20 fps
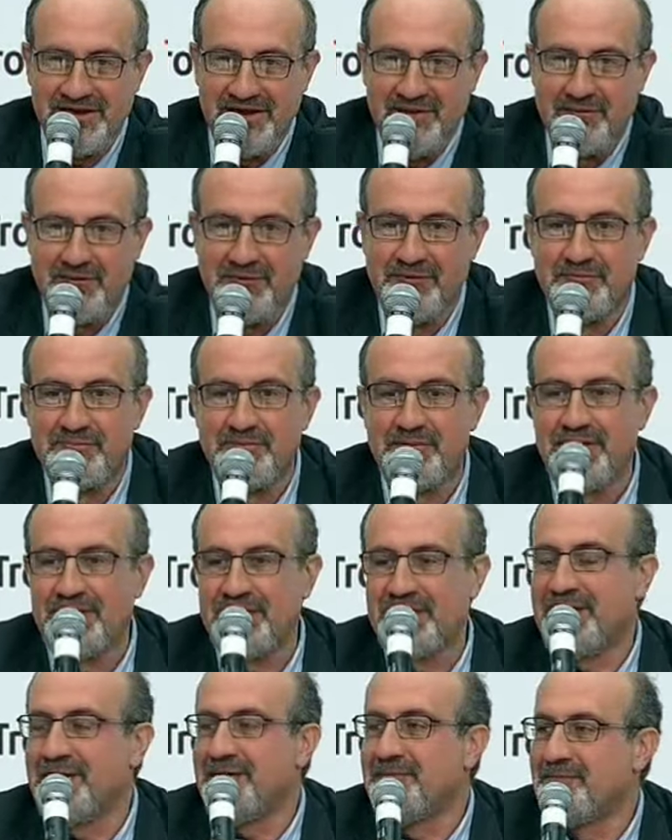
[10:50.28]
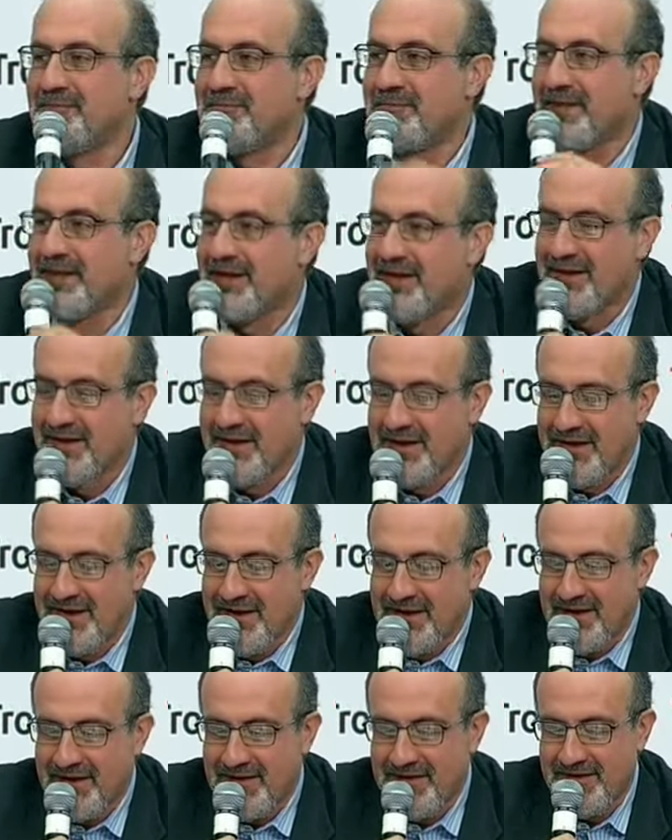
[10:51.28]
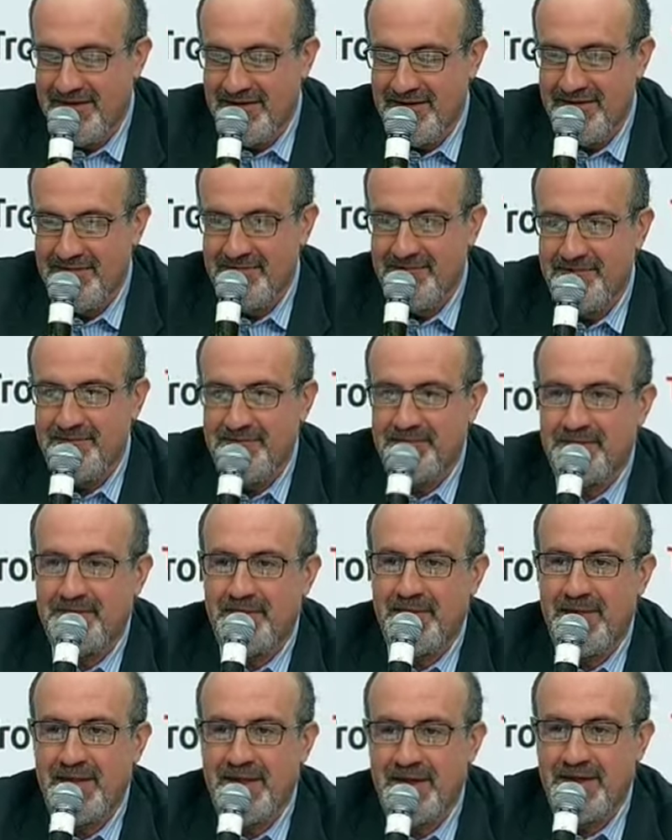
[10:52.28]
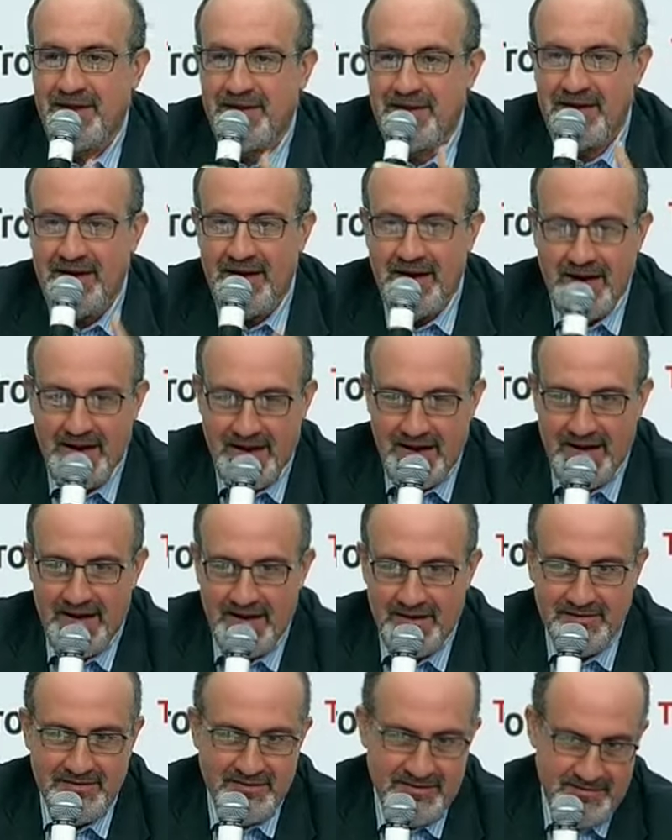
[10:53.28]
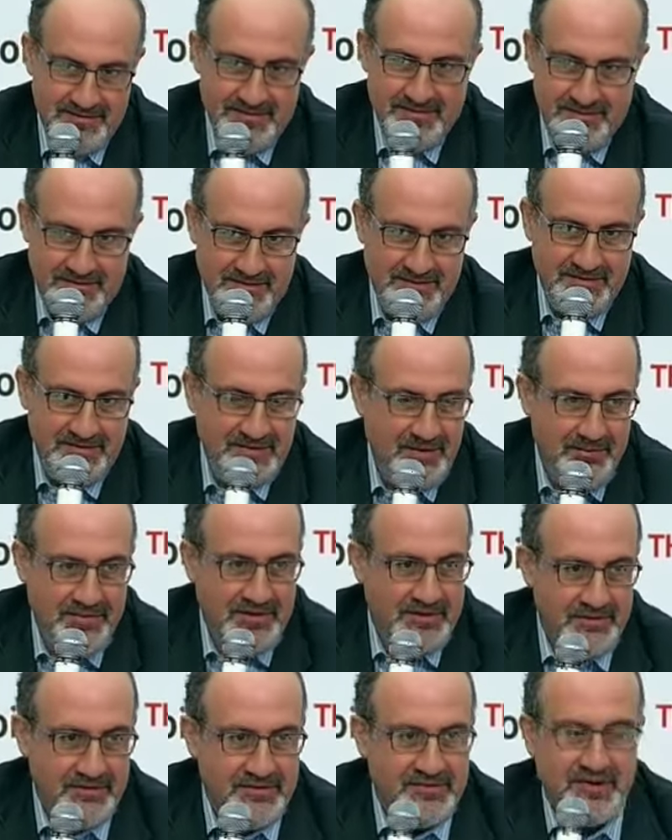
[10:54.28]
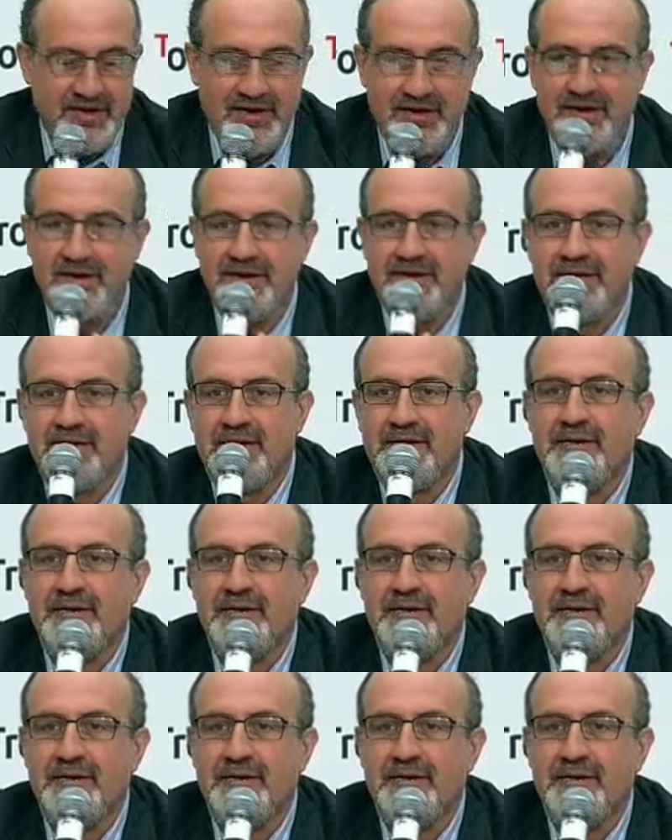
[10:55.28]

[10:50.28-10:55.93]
same Goon party. I had something to say,